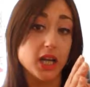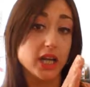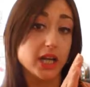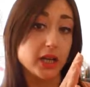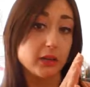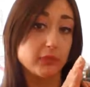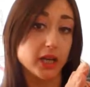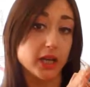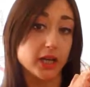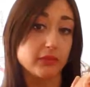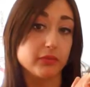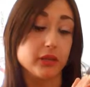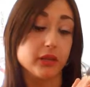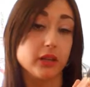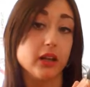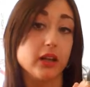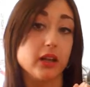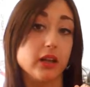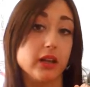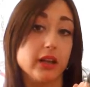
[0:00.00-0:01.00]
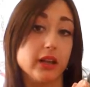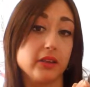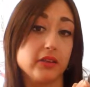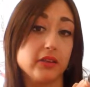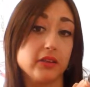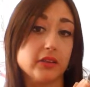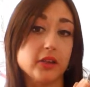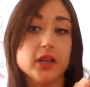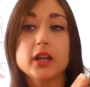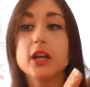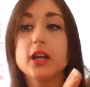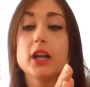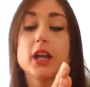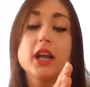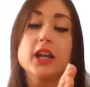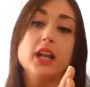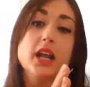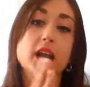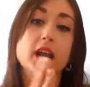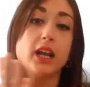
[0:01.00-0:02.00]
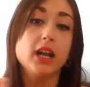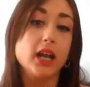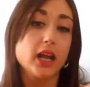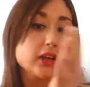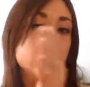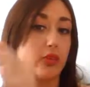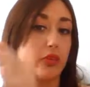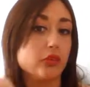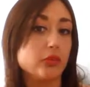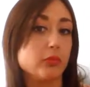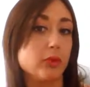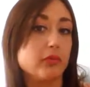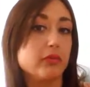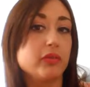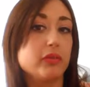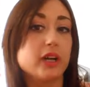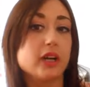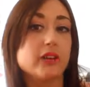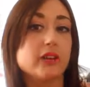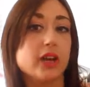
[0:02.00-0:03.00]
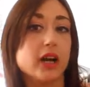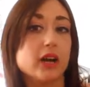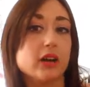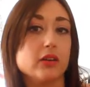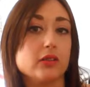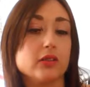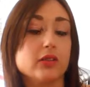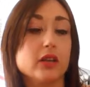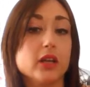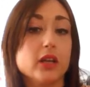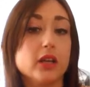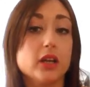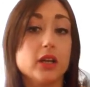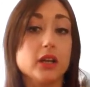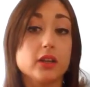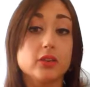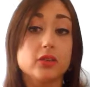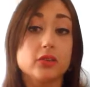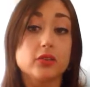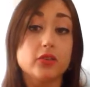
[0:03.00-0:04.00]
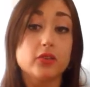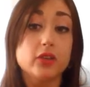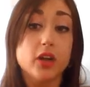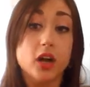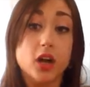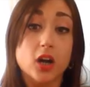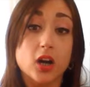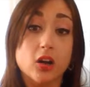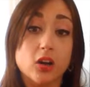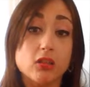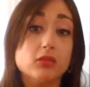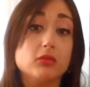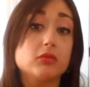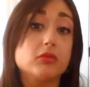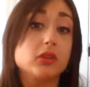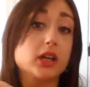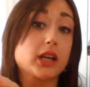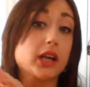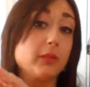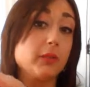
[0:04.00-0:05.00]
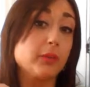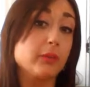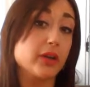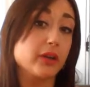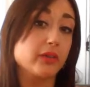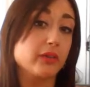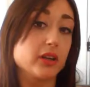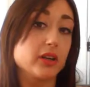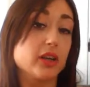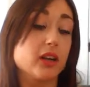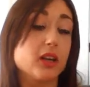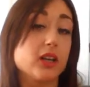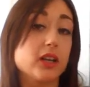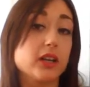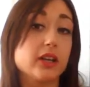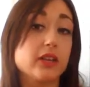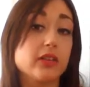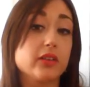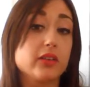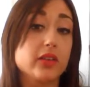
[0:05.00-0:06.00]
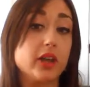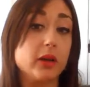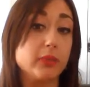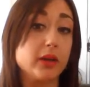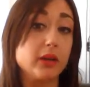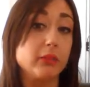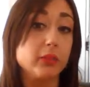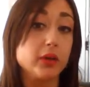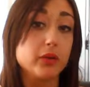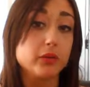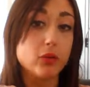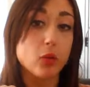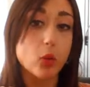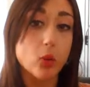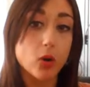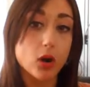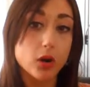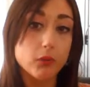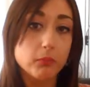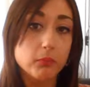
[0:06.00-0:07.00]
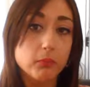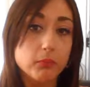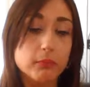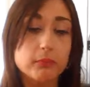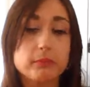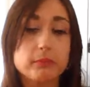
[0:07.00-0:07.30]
I come back from the holidays, and then I go to my friend's house. So coming back from the holidays is happening before,